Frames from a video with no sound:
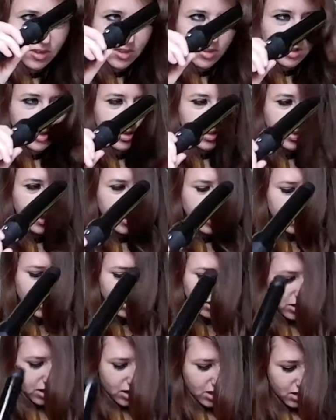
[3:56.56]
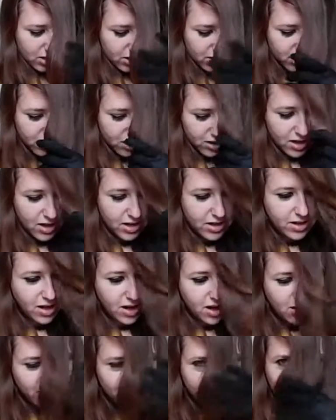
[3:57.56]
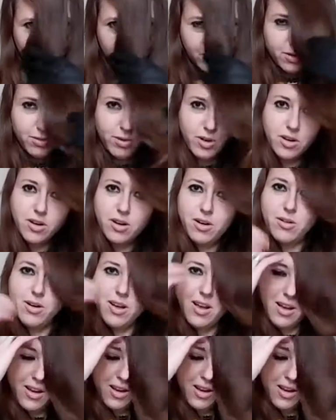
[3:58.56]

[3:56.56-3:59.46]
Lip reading: And just nicely slide it out, and here we go.